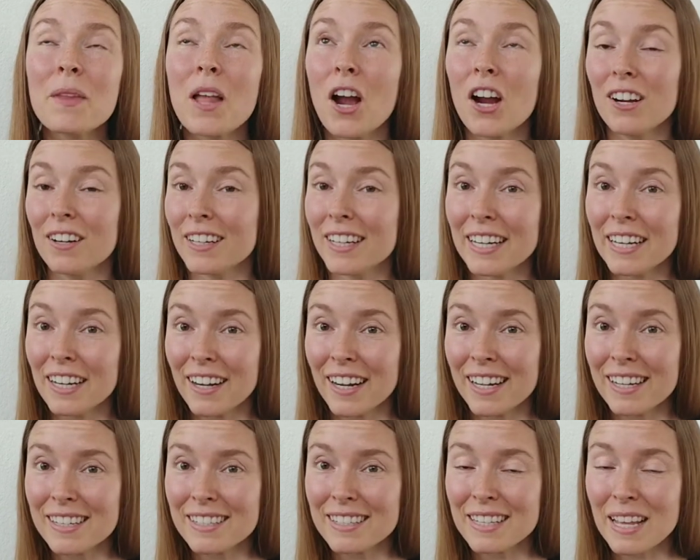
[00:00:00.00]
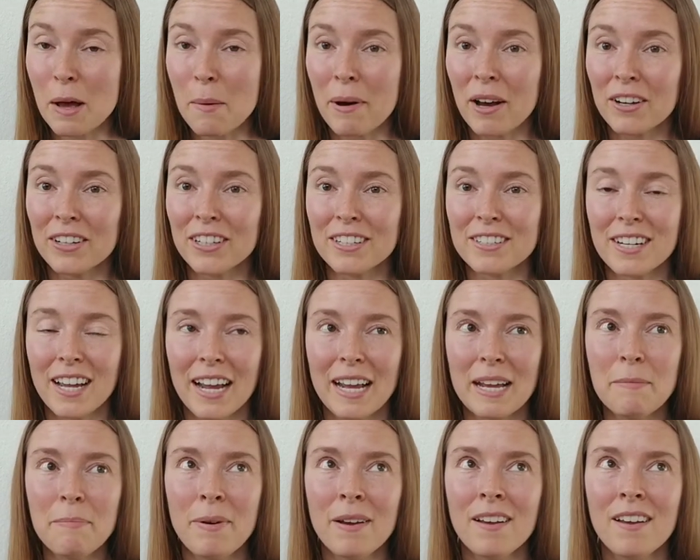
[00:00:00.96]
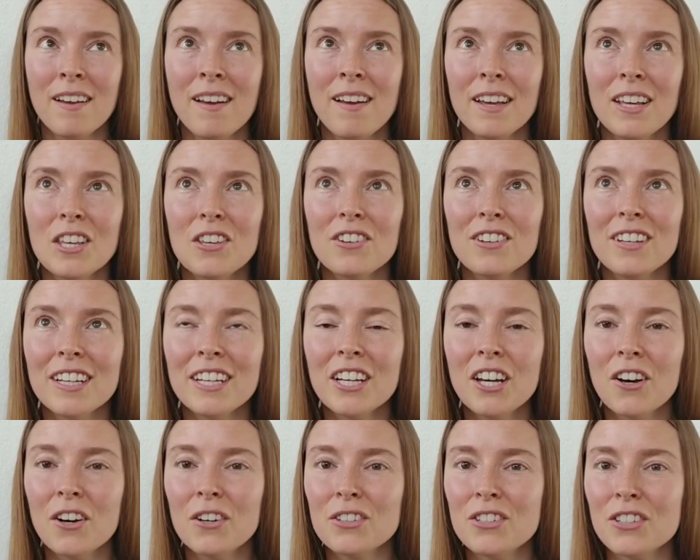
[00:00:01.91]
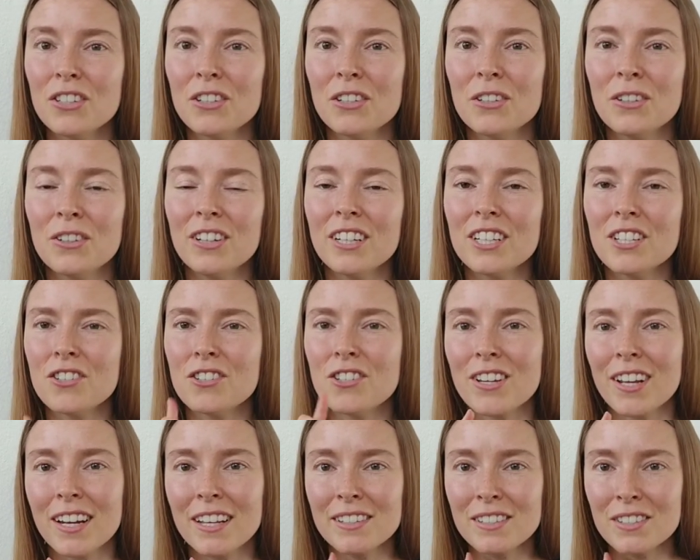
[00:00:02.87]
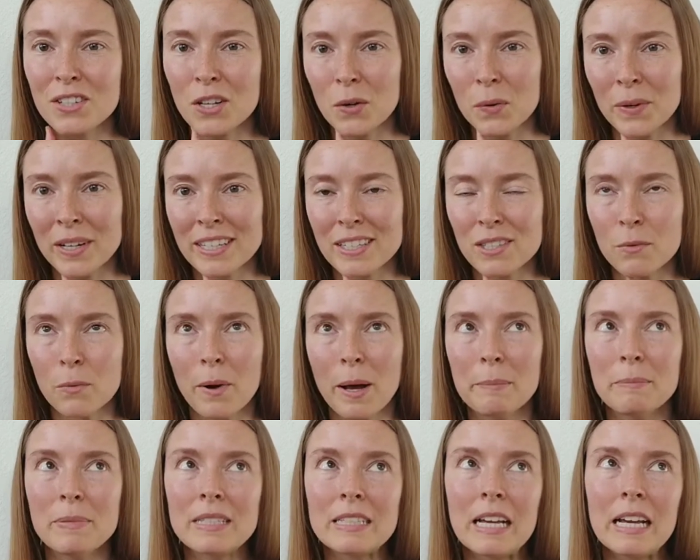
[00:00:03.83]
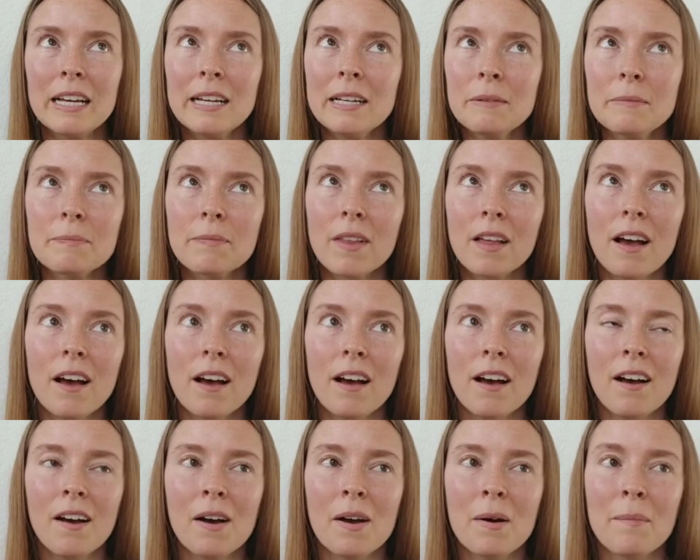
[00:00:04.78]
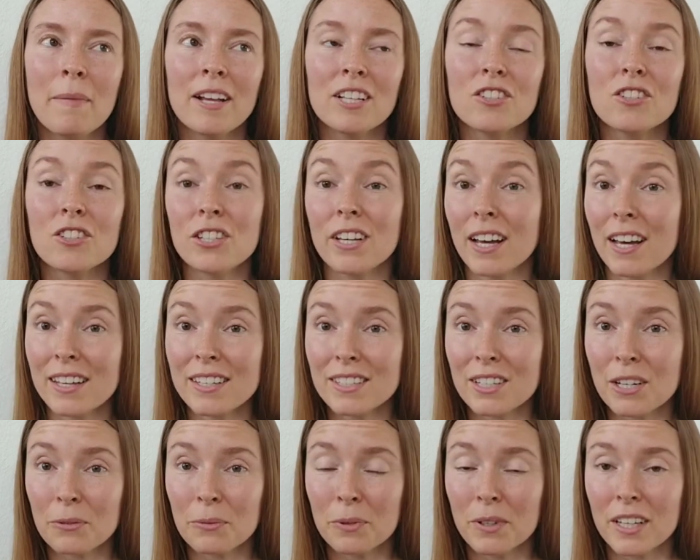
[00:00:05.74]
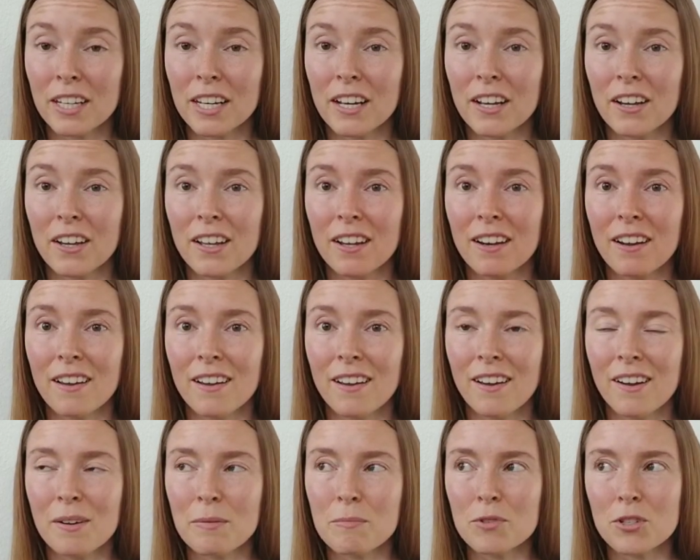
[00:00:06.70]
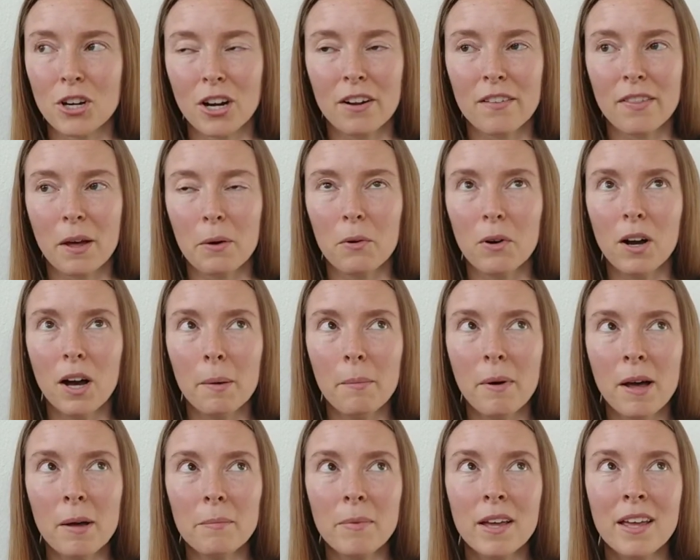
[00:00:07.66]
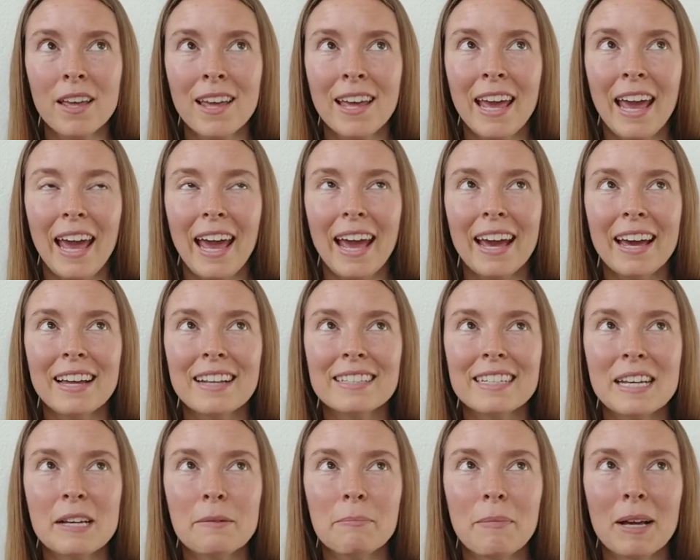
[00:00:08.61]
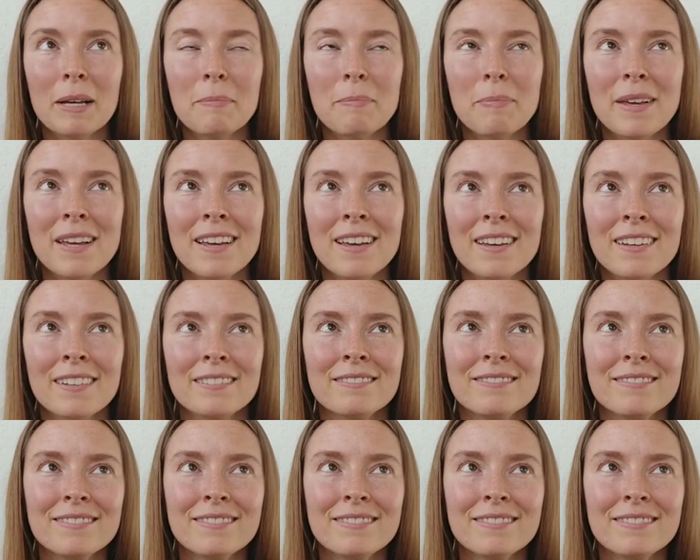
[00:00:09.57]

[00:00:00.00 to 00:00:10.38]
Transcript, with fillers: are curious about your type, you can go to Jenna Zoe's website um, and she has a really good um, chart that will come up. And it might be